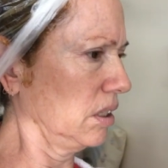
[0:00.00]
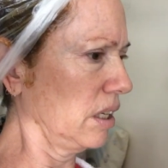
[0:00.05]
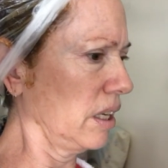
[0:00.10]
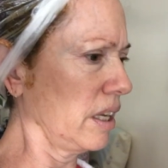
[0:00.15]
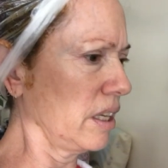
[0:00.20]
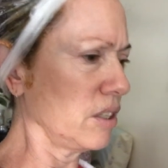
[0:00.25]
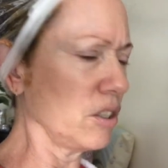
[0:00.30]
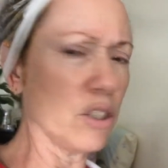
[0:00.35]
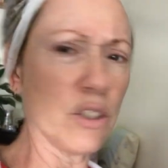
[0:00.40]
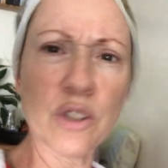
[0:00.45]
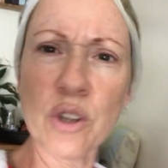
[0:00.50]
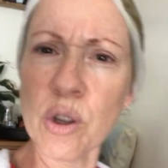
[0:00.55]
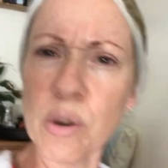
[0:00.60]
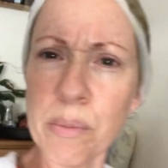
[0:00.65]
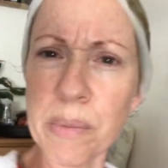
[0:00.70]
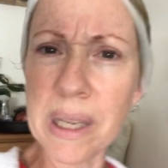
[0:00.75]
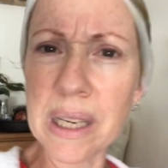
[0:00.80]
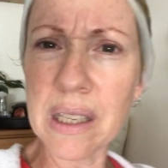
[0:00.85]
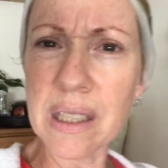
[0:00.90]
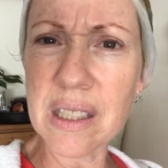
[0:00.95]
And you told
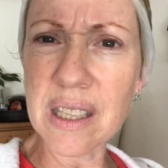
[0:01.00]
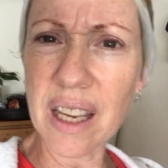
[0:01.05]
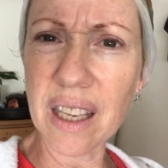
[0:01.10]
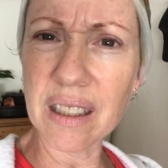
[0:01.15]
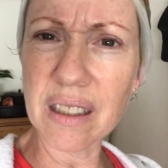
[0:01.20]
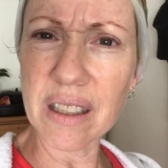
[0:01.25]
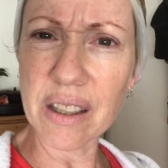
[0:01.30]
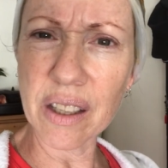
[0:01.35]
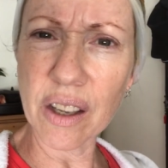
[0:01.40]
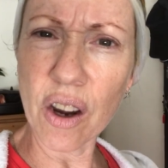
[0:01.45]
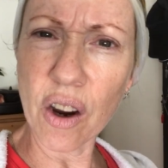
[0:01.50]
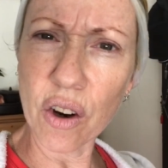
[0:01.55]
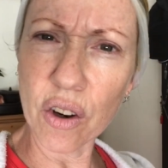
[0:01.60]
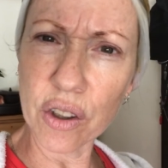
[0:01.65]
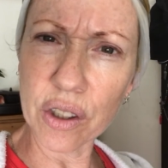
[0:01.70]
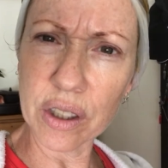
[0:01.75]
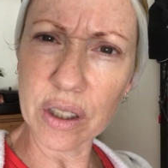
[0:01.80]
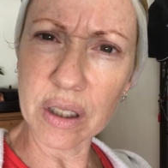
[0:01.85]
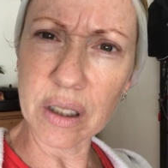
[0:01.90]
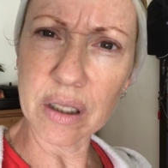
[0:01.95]
me to tend to the
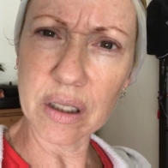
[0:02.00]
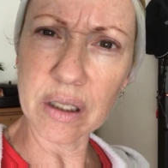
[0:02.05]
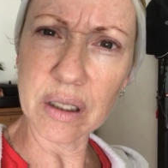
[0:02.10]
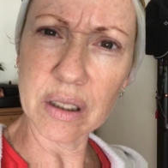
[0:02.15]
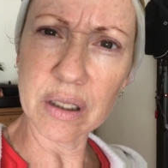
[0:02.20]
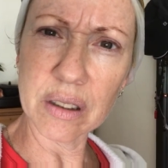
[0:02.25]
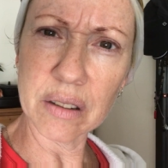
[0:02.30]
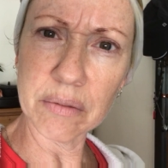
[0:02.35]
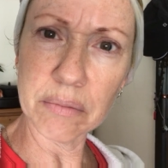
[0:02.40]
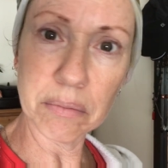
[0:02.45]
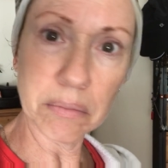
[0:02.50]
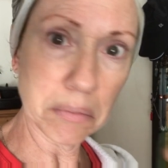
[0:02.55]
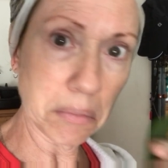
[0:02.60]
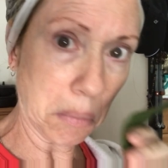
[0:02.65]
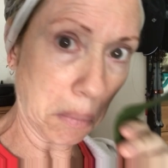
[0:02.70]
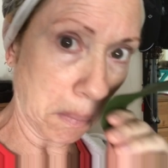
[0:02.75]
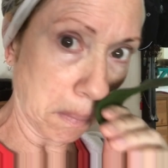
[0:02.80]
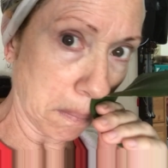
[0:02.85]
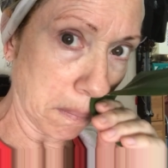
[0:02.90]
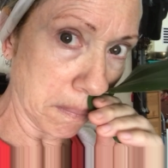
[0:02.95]
garden.
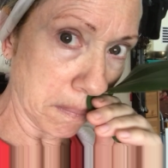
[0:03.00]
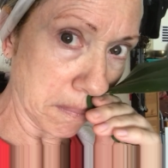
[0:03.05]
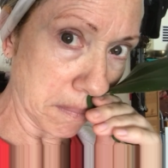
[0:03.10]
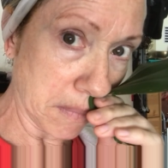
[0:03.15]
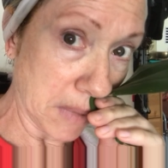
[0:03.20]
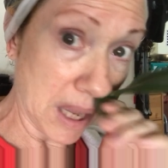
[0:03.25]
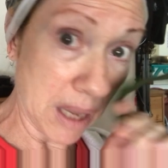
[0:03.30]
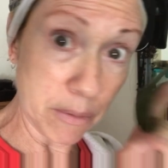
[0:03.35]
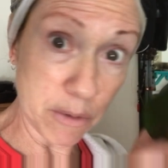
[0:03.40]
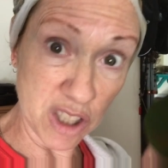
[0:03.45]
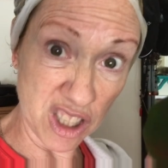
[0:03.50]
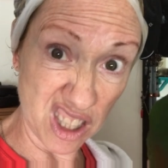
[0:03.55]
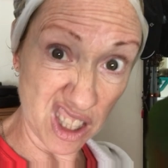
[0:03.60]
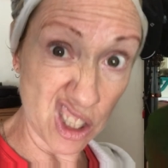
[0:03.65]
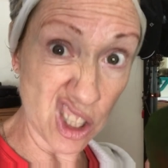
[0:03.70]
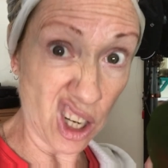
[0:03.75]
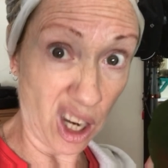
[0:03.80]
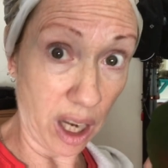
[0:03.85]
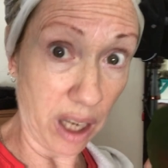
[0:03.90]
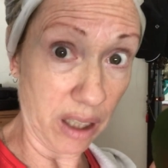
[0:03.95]
I'm just a
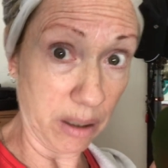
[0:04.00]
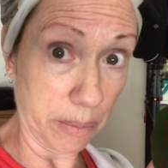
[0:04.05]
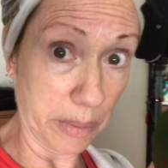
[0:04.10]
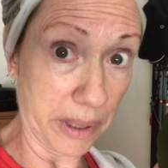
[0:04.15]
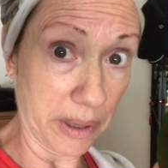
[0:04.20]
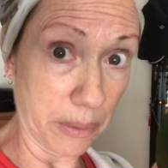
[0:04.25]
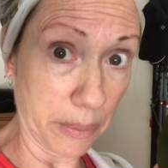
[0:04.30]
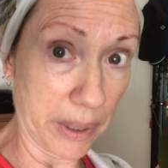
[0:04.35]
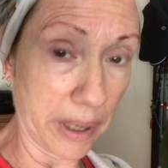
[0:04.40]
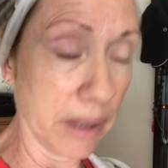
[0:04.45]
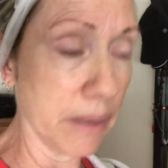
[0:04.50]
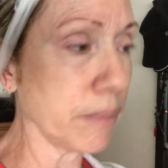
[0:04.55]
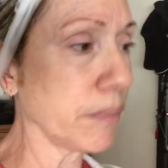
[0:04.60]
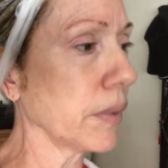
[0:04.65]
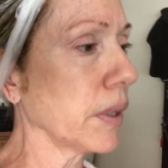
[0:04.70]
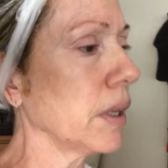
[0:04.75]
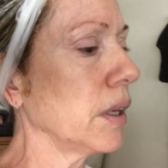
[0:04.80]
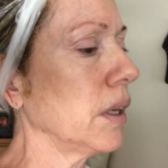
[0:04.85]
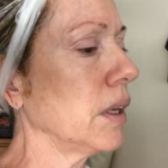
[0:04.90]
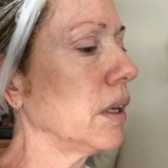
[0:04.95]
child, by the way.
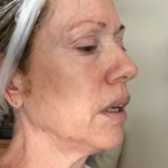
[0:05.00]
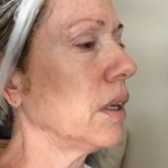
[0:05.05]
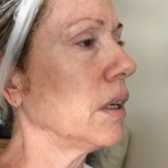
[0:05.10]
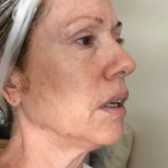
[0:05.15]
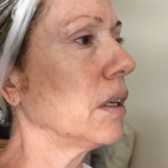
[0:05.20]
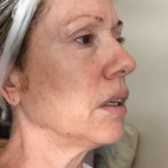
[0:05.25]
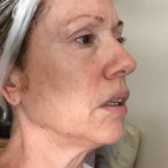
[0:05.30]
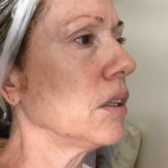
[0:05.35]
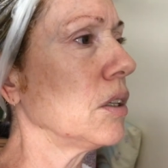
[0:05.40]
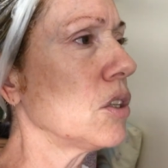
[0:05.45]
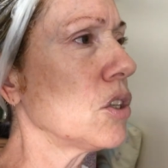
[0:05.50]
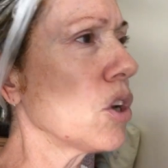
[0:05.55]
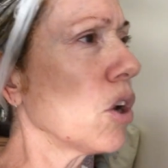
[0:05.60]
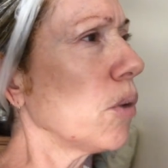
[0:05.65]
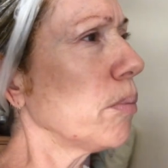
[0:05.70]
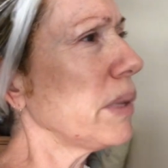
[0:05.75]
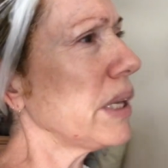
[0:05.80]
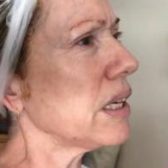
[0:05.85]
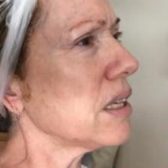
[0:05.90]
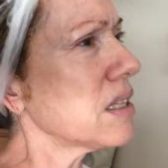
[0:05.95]
You
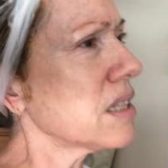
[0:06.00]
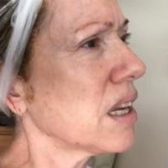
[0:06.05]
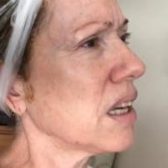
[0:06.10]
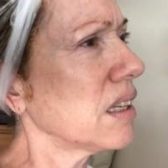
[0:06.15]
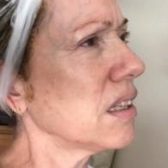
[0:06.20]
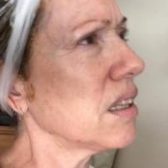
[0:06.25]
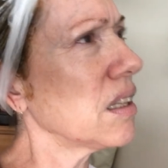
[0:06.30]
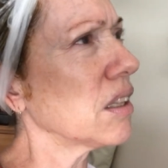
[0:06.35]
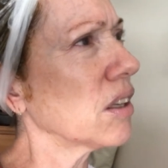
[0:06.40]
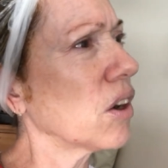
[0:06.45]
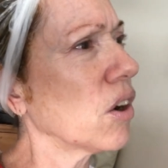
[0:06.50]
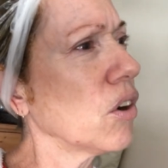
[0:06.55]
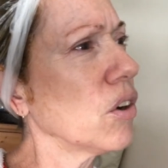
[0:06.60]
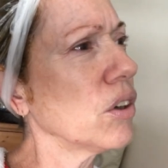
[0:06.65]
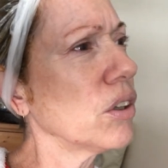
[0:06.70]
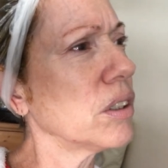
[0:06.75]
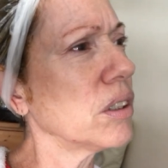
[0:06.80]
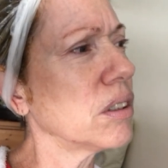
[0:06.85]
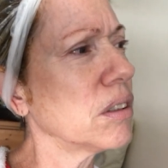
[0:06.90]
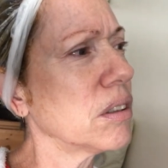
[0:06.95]
told me to tend to the
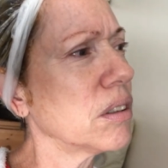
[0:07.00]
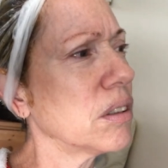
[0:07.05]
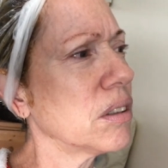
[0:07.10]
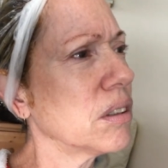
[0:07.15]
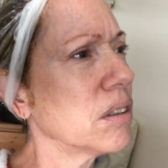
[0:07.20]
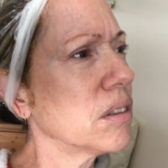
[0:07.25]
garden.